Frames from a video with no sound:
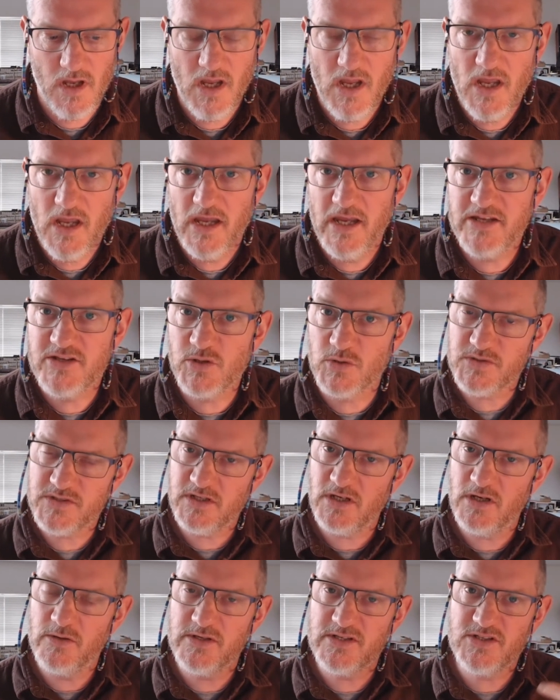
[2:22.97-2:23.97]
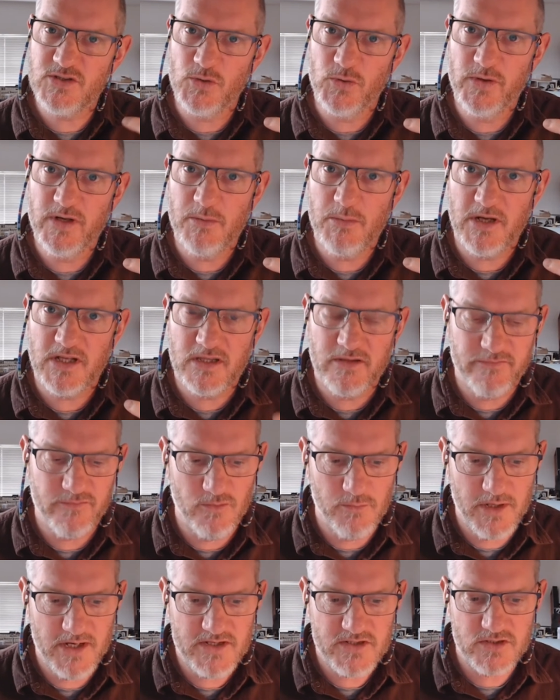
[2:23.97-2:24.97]
It's also a story about the
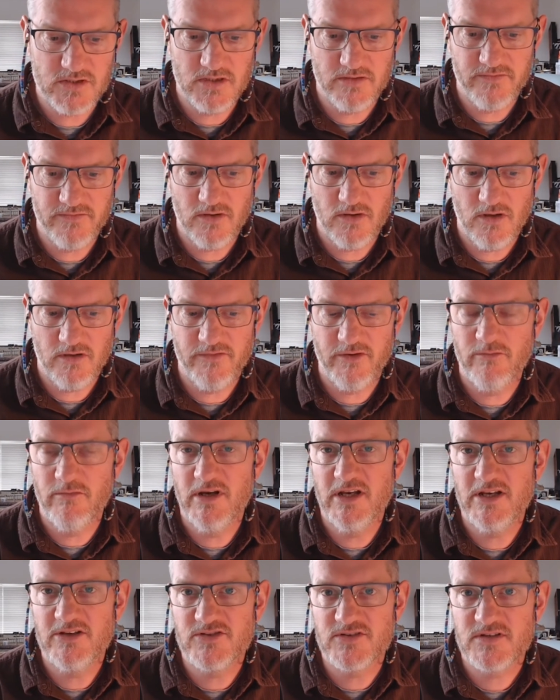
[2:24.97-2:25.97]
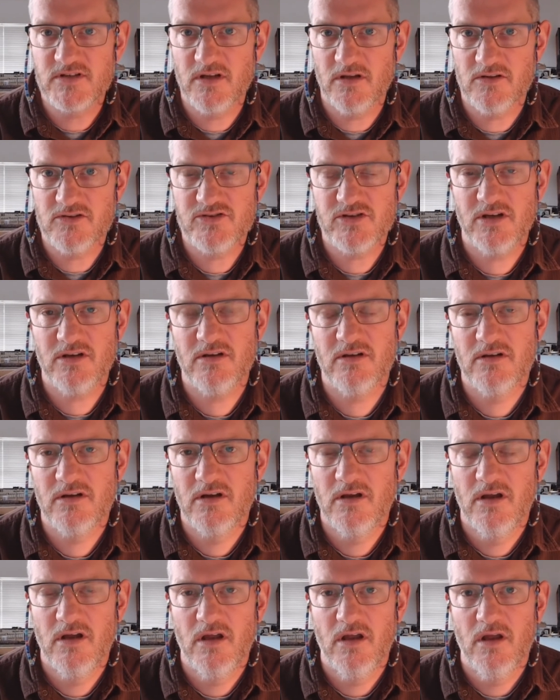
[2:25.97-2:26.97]
formation of a religious culture,
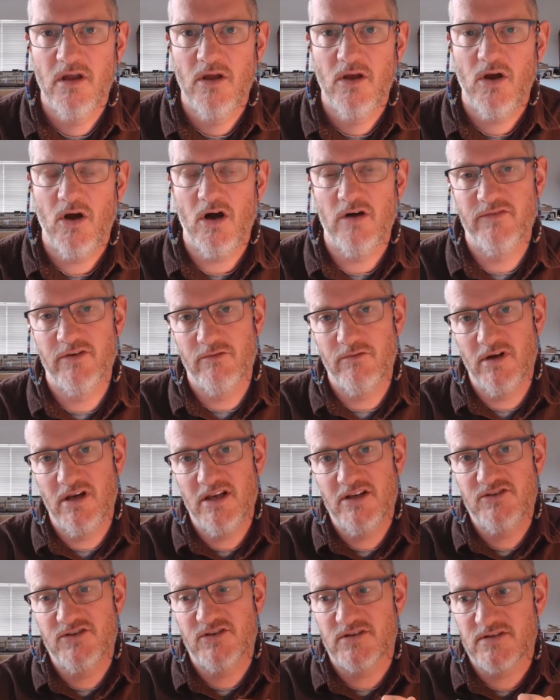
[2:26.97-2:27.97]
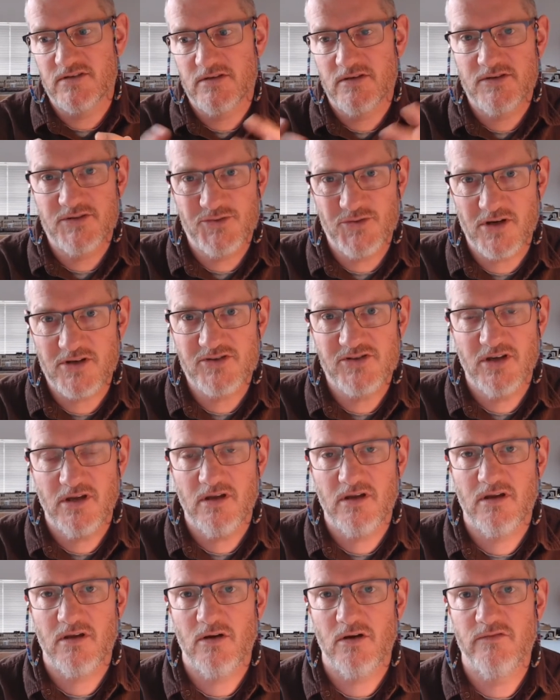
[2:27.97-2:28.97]
of a religious structure,
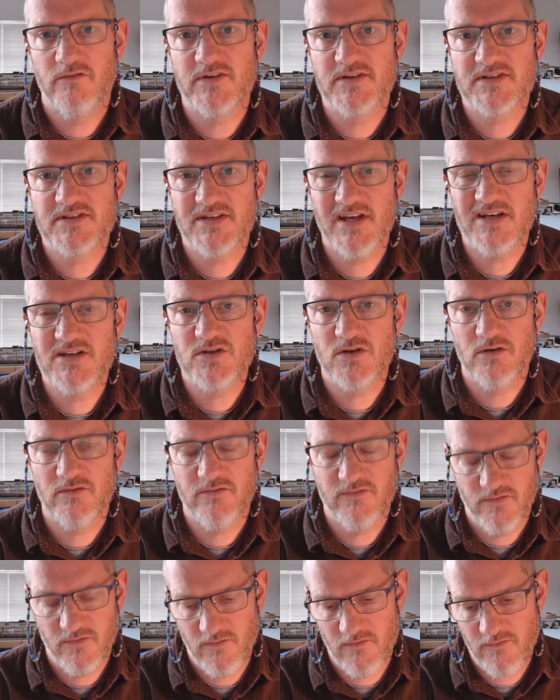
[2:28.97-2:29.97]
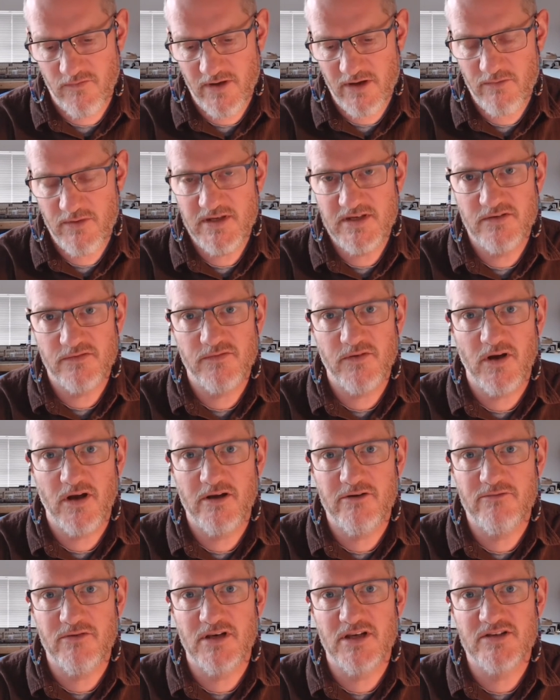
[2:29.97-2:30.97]
of a set of very
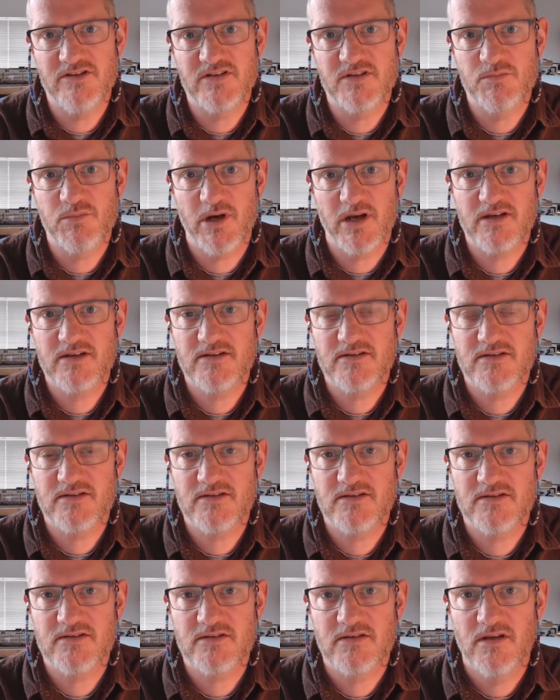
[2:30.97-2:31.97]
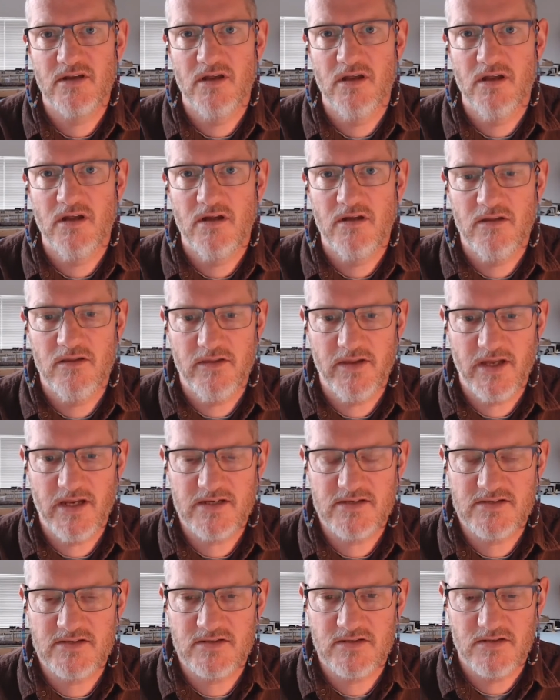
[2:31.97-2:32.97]
defined religious practices
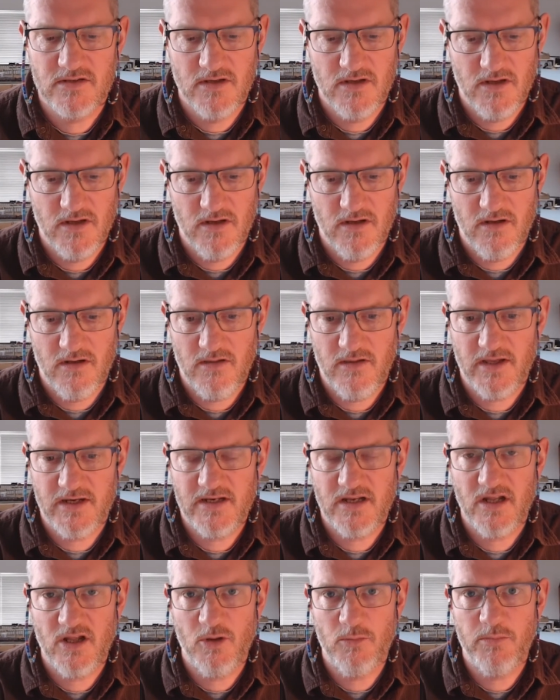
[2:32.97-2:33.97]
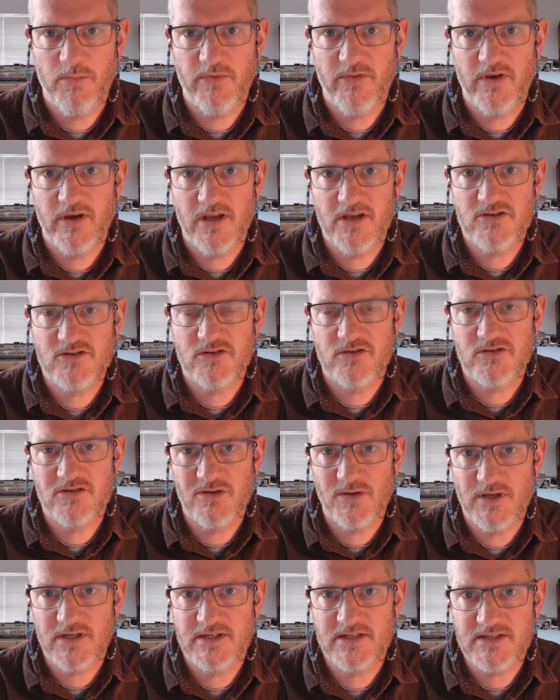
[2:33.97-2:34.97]
that help the nation
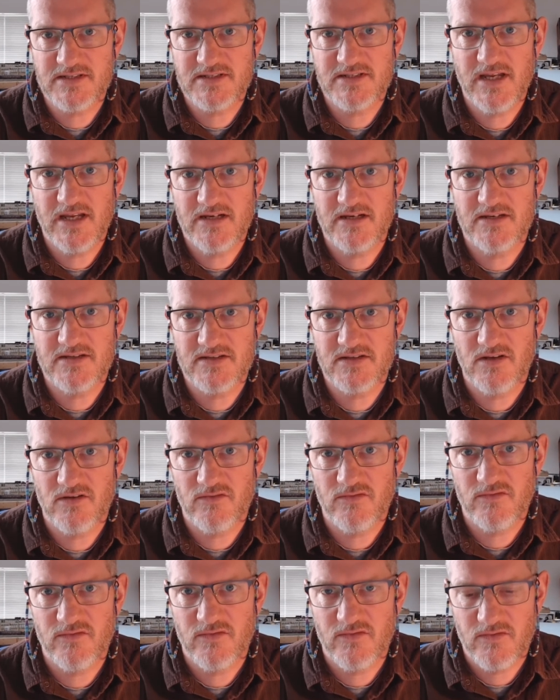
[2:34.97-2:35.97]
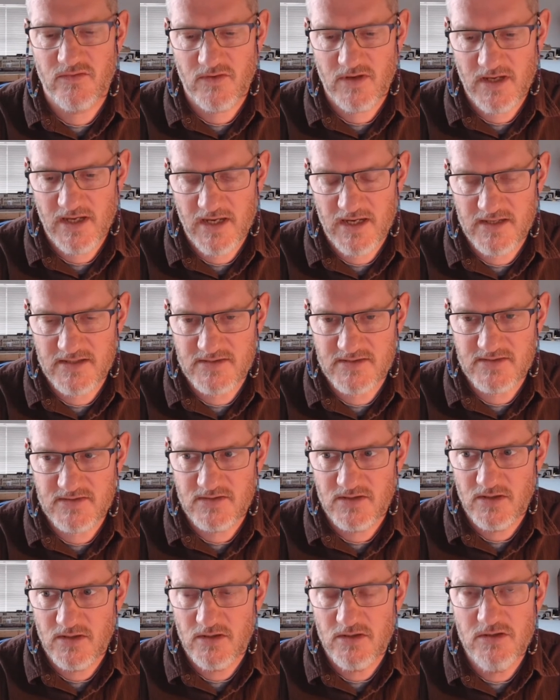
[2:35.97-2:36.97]
to understand itself as
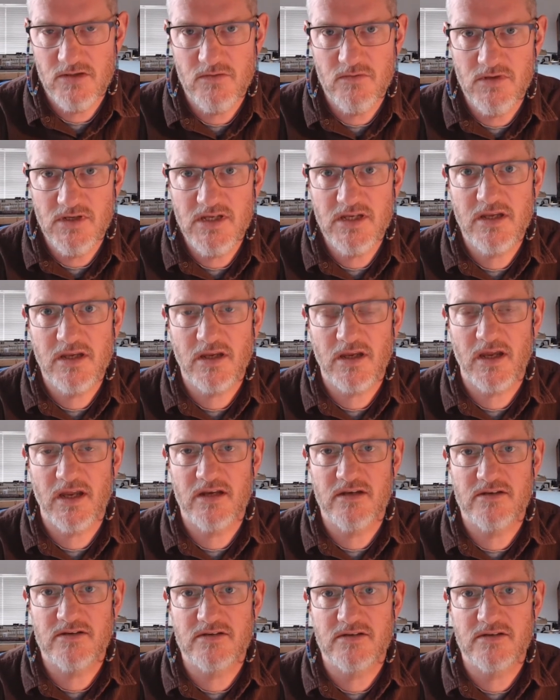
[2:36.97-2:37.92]
unique and